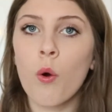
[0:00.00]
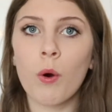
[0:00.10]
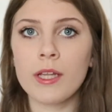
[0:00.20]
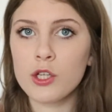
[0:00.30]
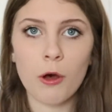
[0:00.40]

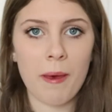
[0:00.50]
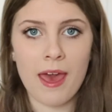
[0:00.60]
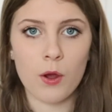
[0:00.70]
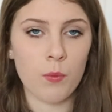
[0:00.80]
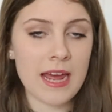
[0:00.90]
one
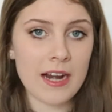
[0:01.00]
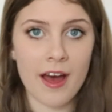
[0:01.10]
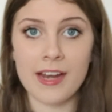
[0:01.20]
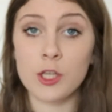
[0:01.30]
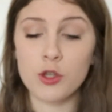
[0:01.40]
topic we
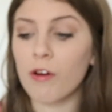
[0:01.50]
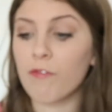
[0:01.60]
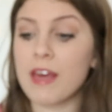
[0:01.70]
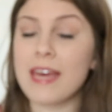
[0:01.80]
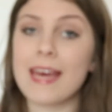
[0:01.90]
learn in
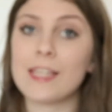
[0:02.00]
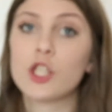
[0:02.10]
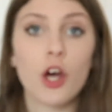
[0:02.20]
geography is